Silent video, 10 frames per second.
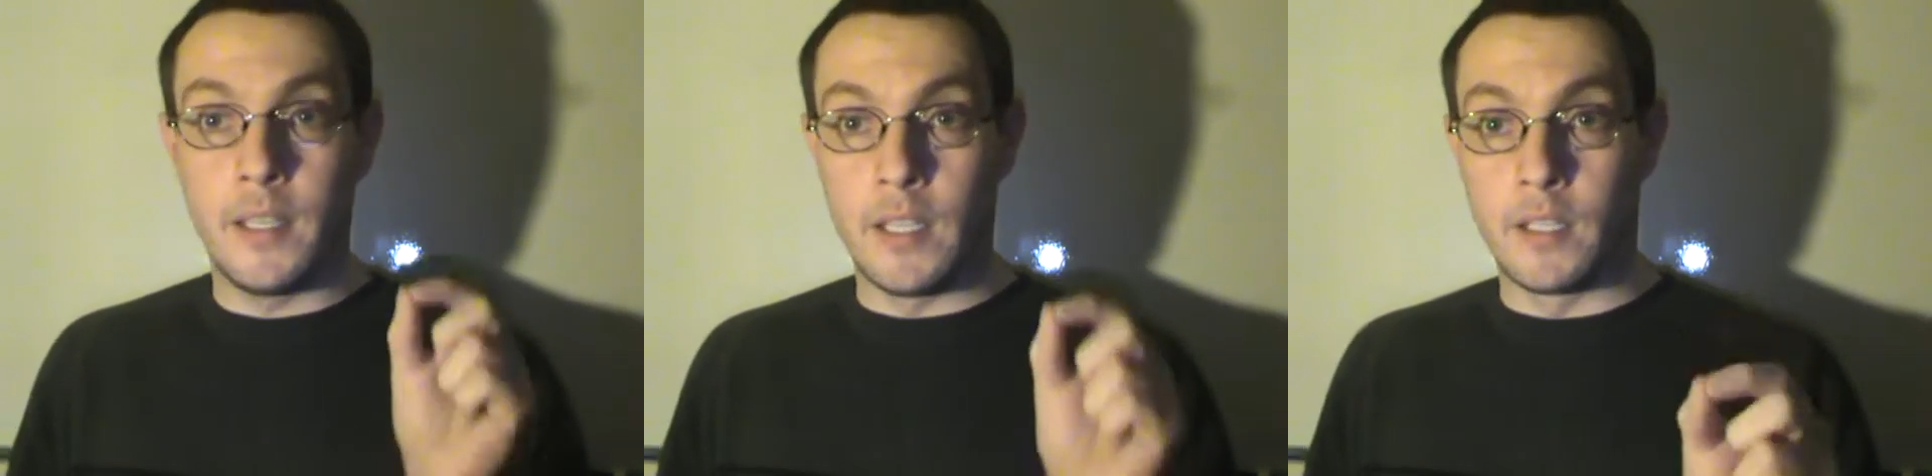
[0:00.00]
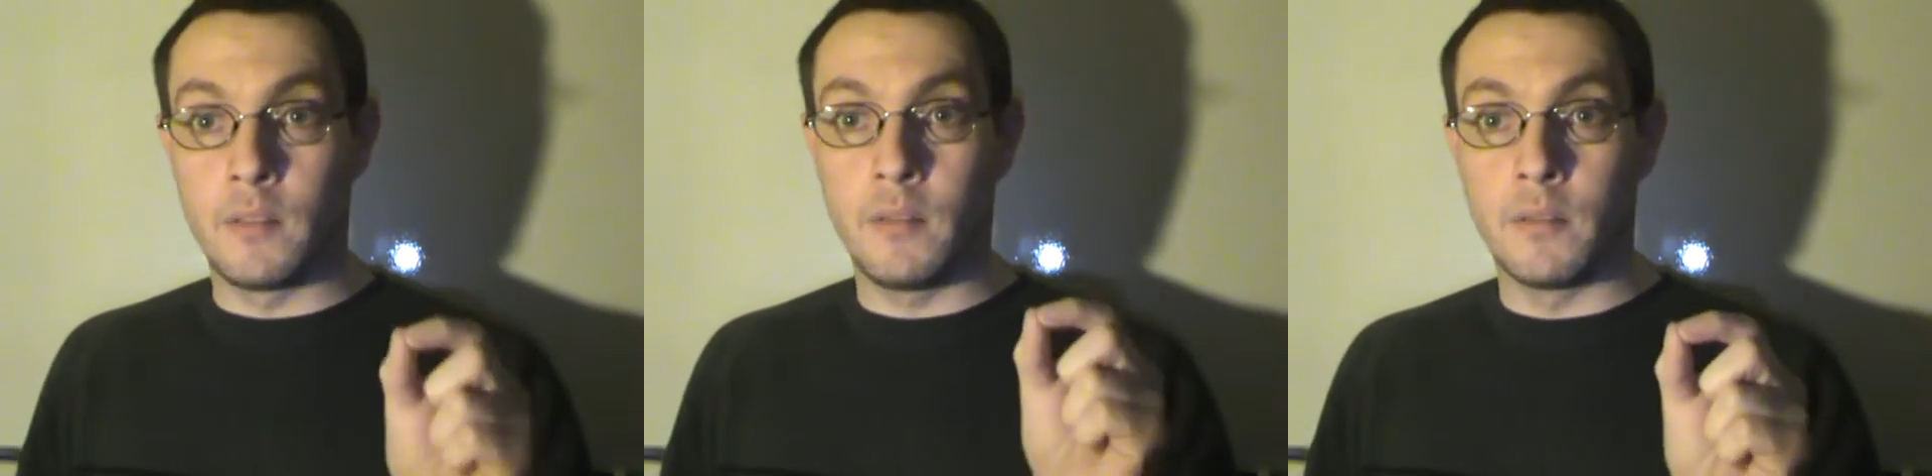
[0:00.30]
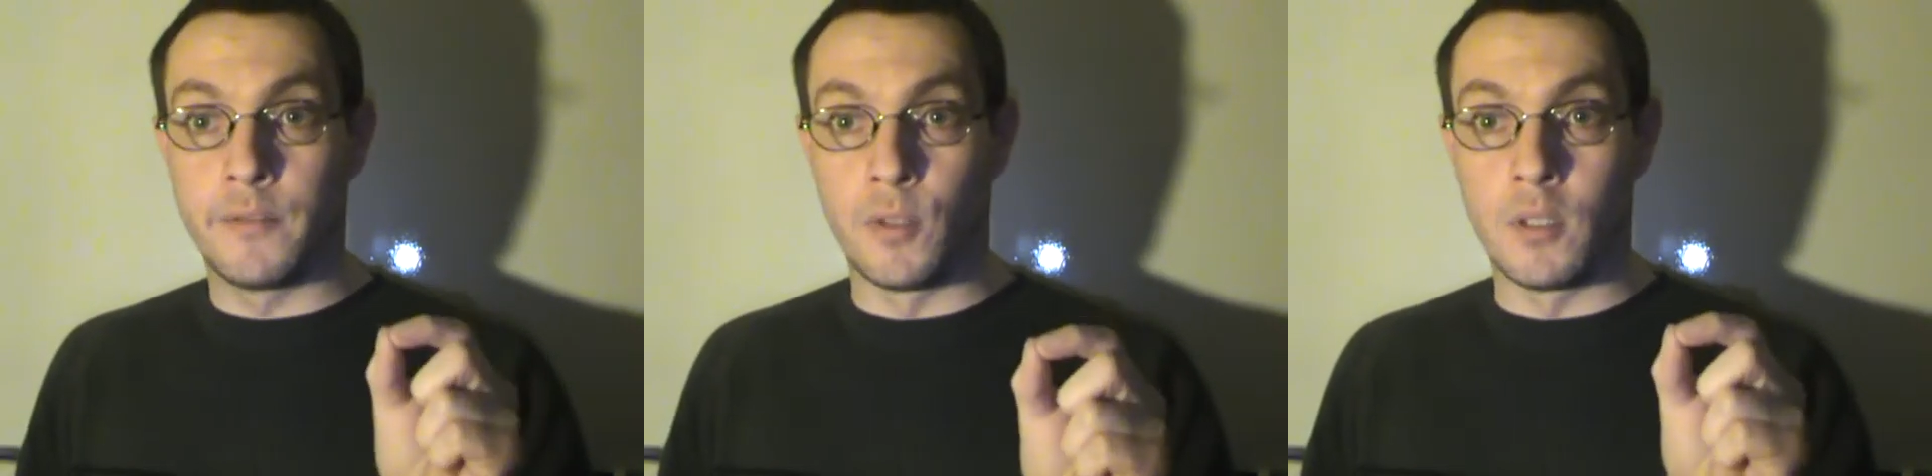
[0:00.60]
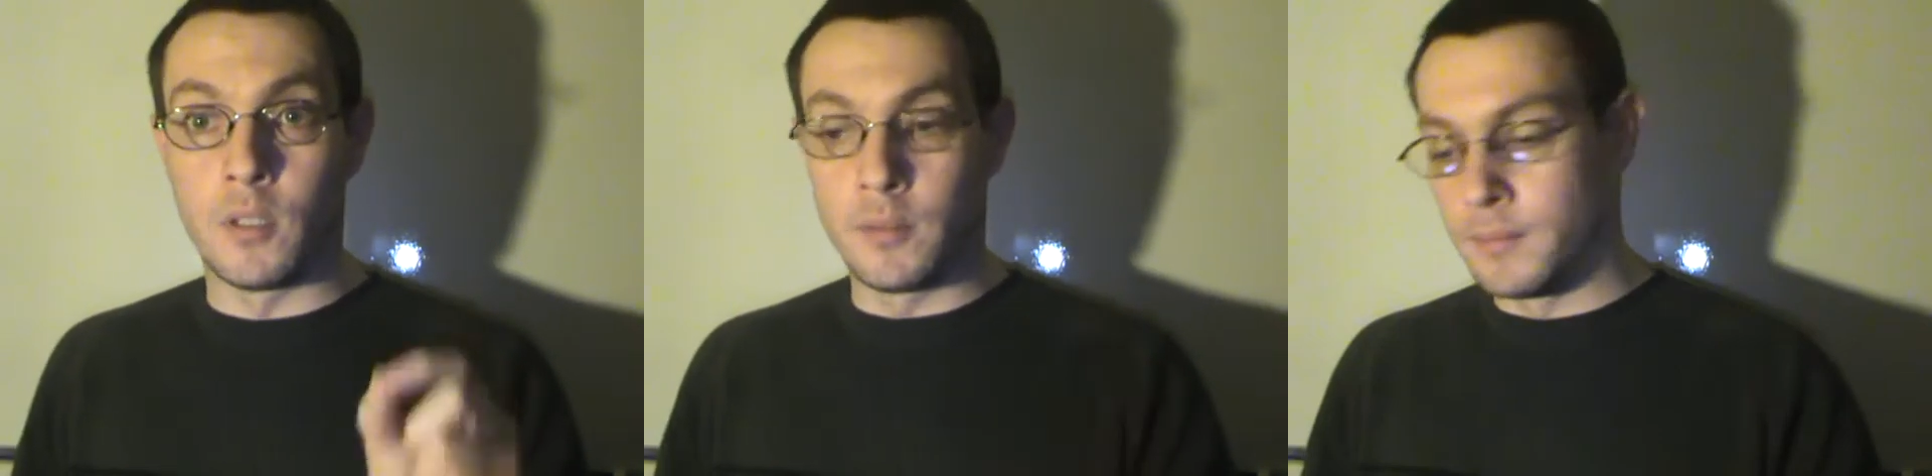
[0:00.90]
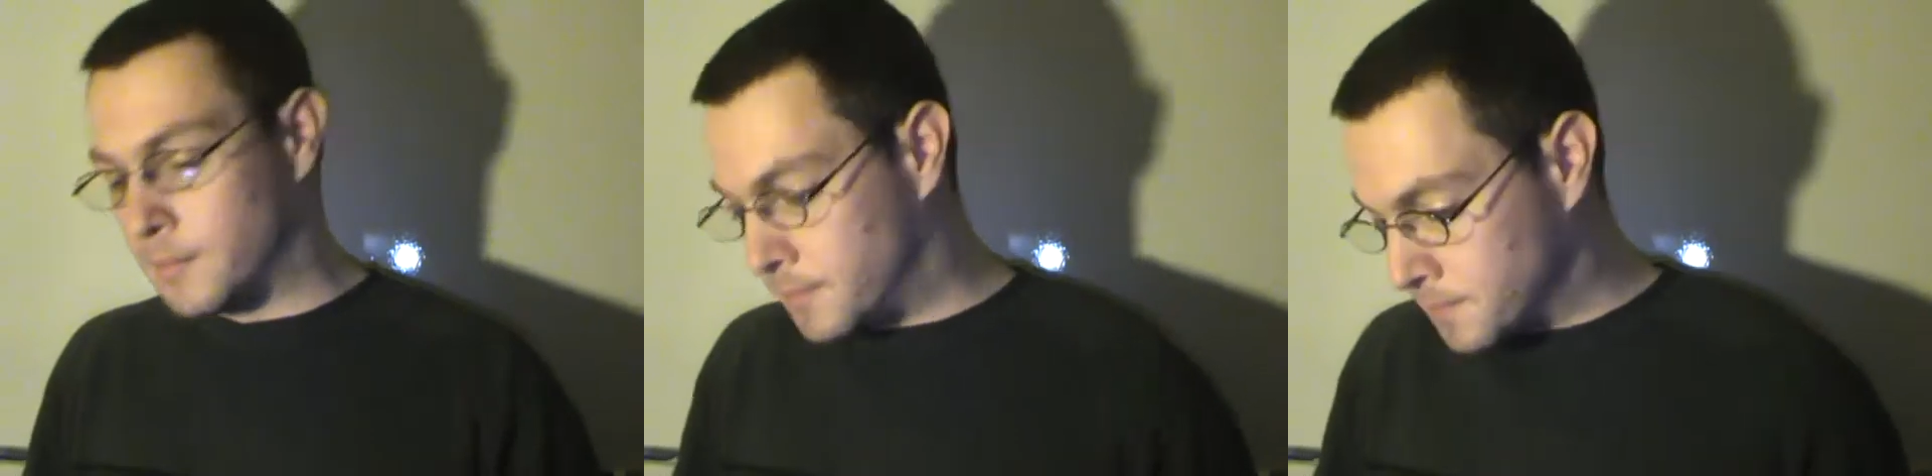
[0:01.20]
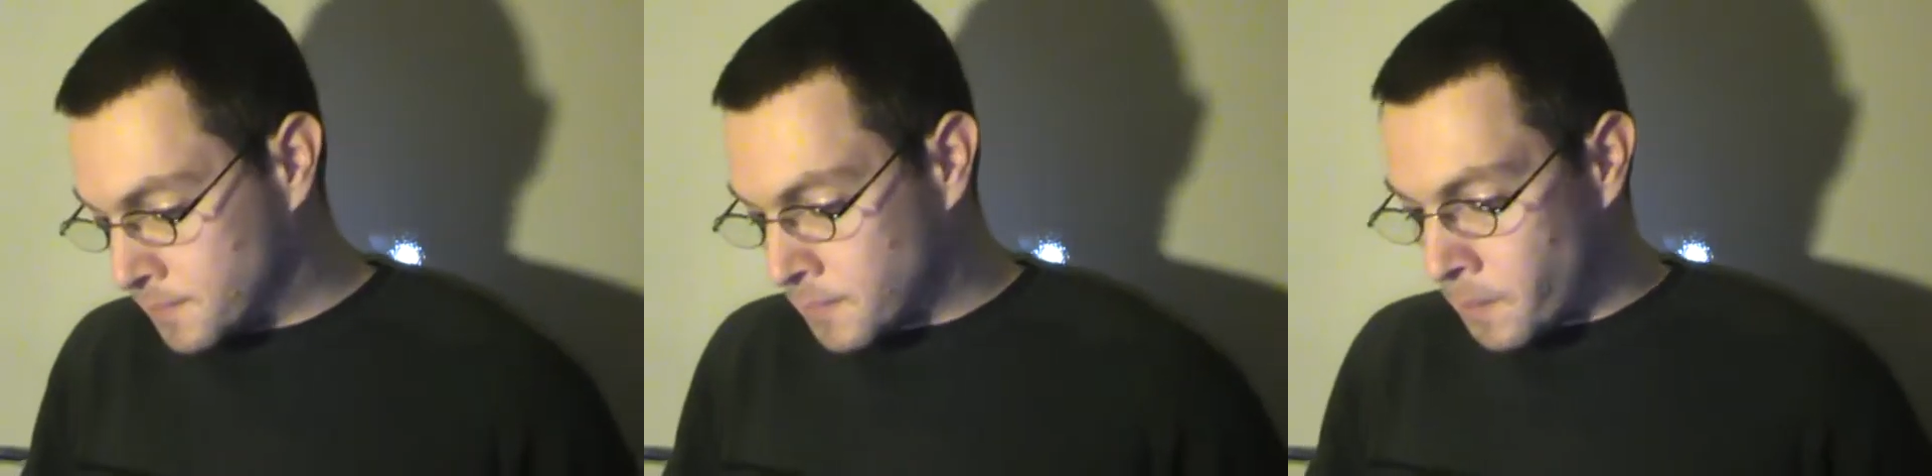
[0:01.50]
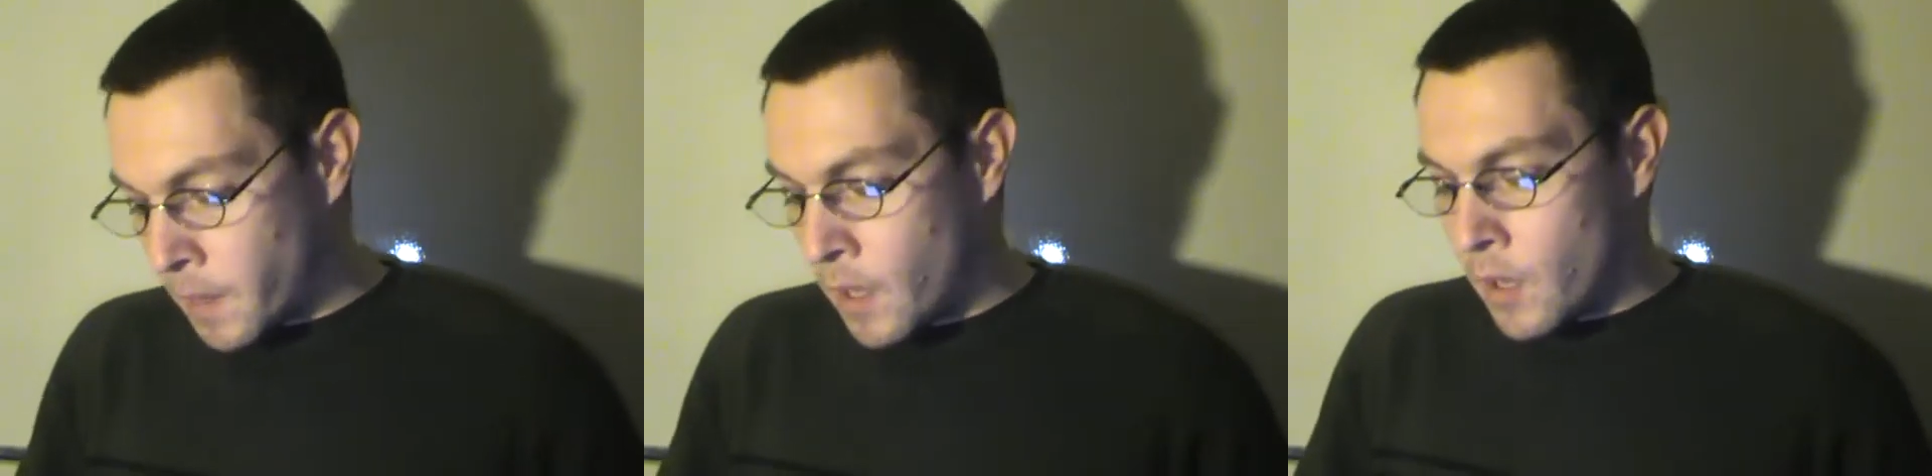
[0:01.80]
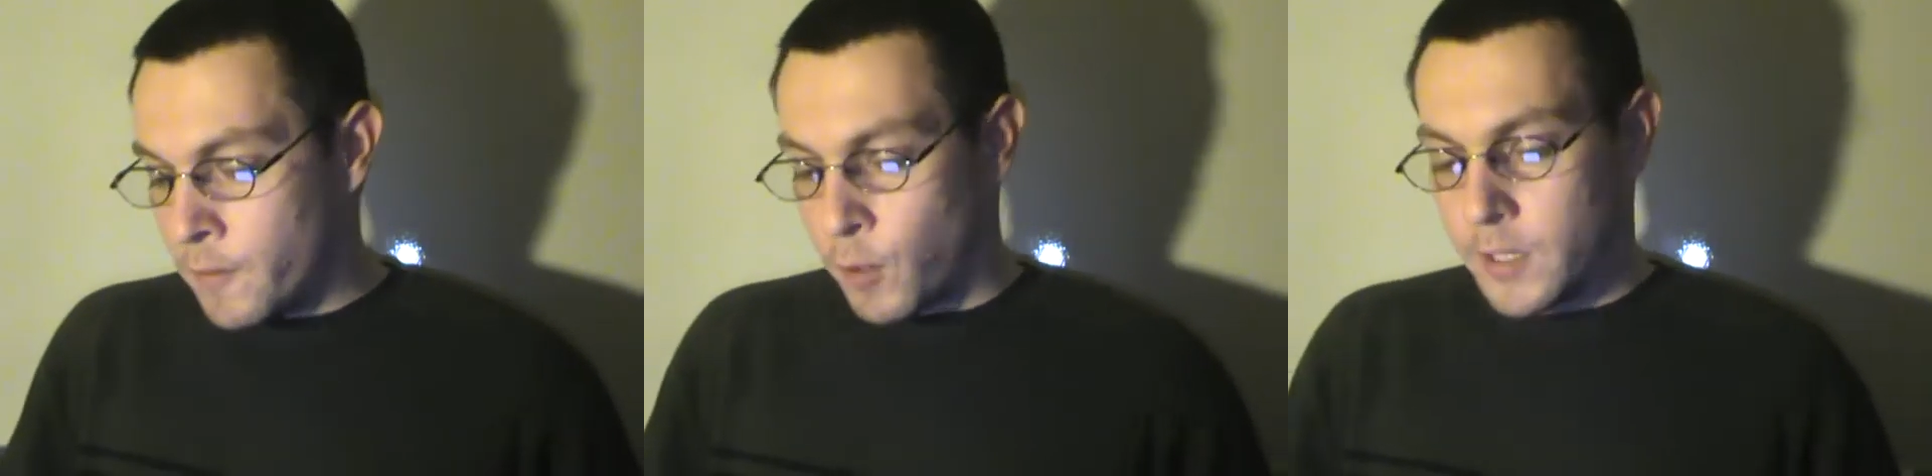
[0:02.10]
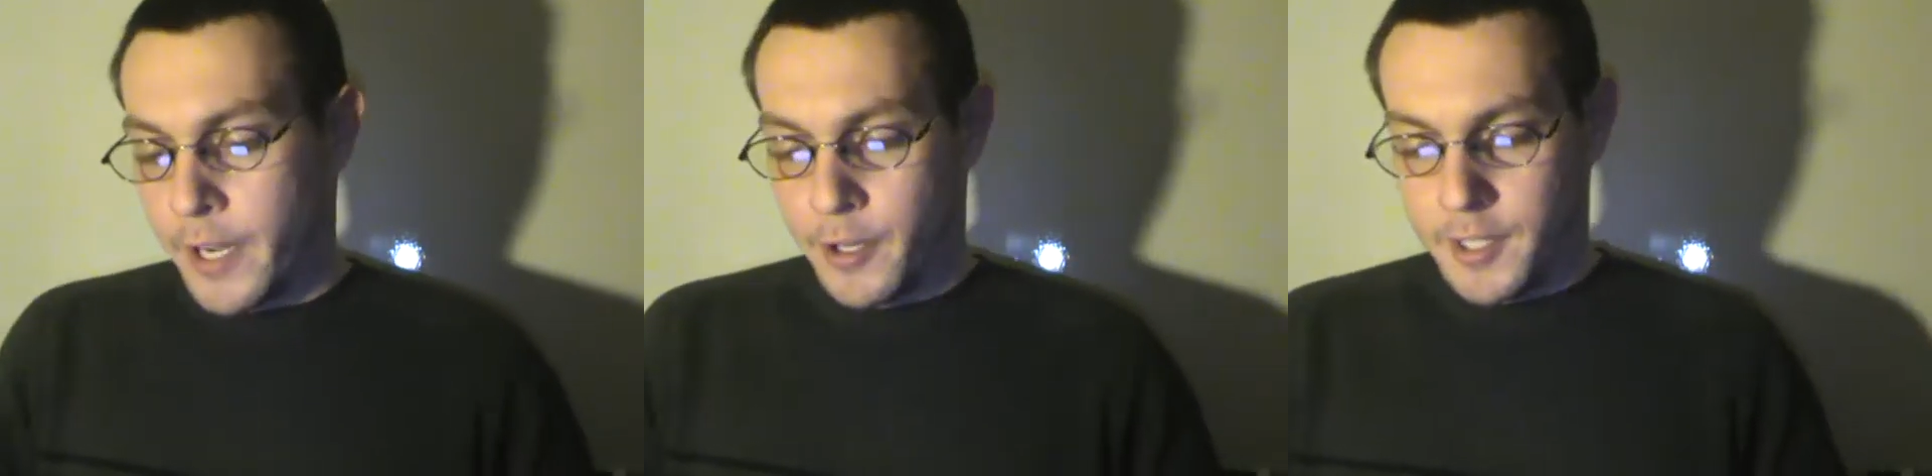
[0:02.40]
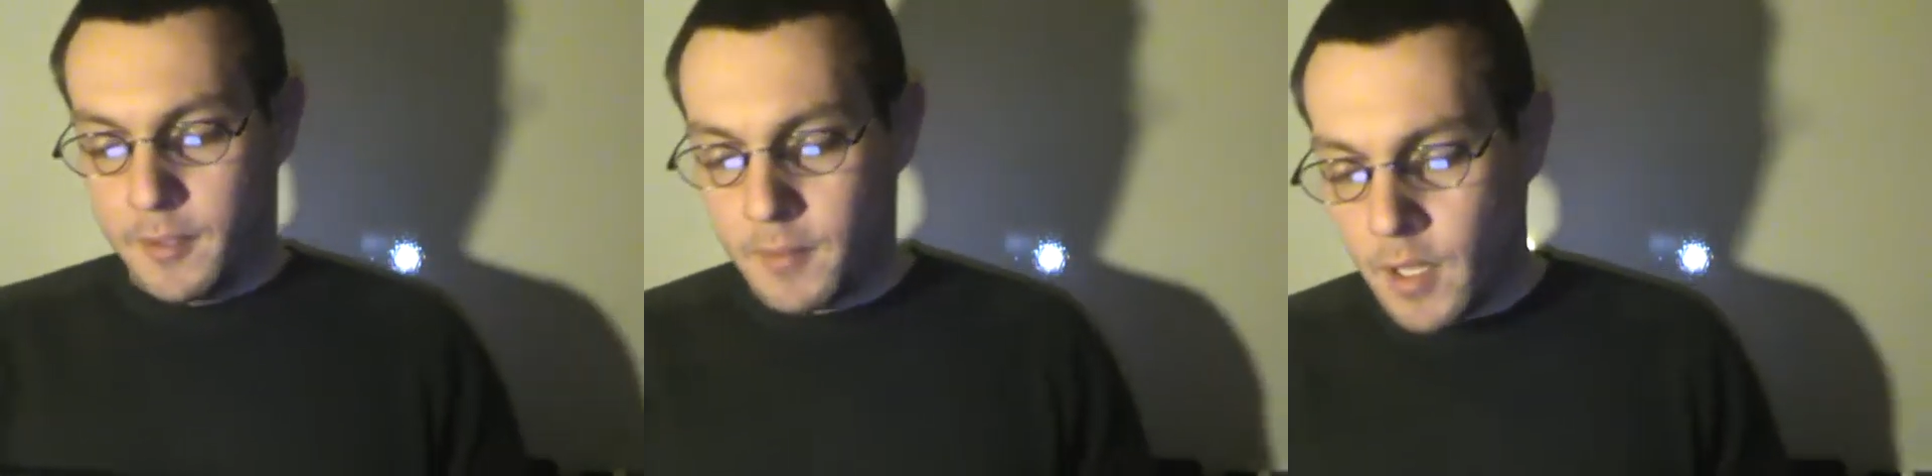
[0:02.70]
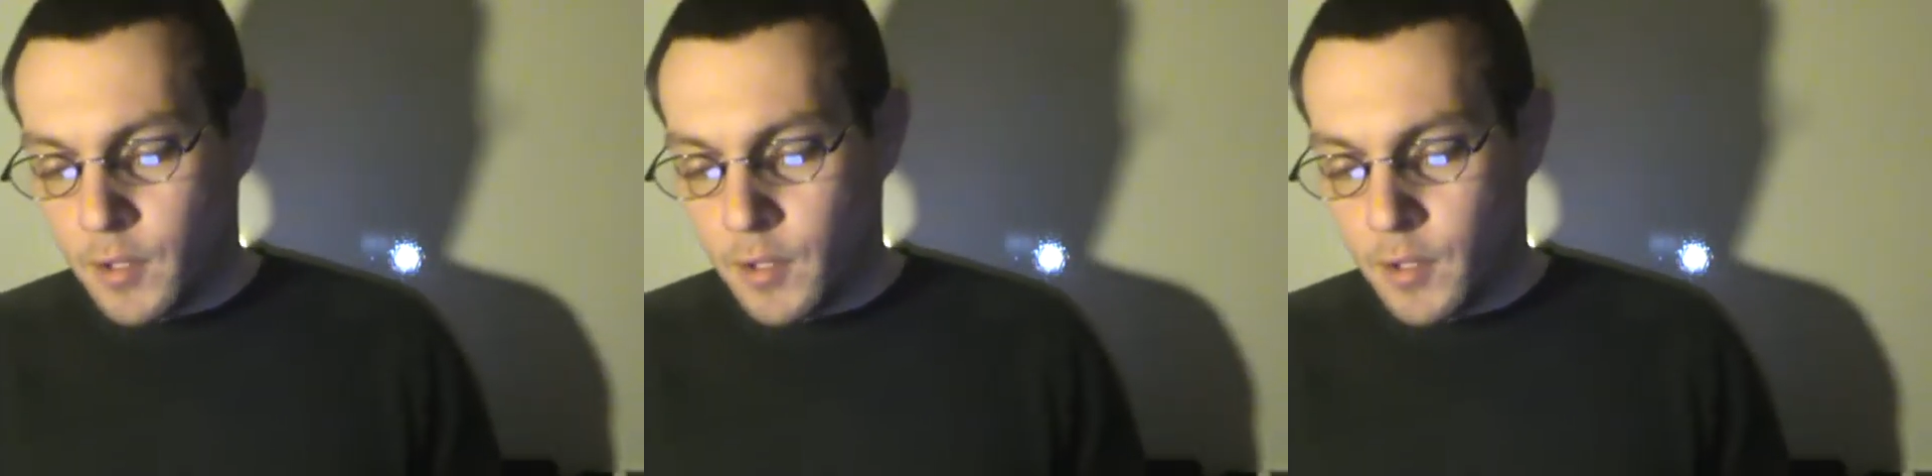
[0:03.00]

in full. For clarity,